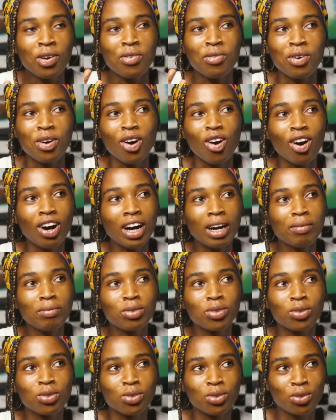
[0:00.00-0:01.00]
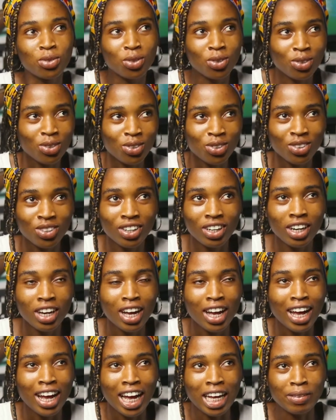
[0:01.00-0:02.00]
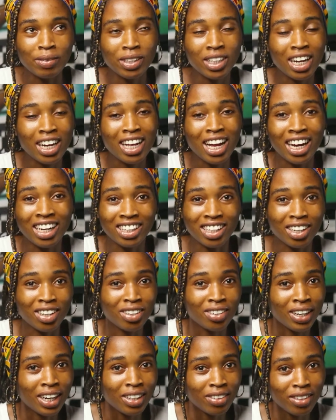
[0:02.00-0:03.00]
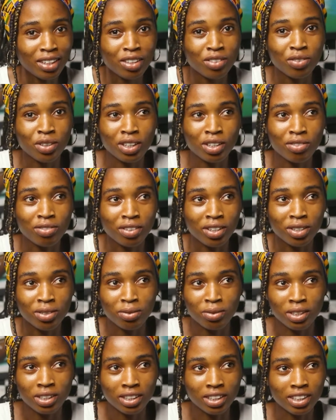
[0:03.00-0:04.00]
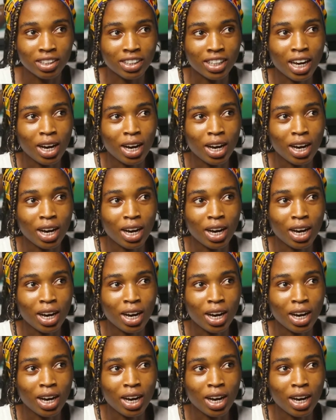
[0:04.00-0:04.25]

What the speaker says: We all come to school, especially undergraduates, for different reasons.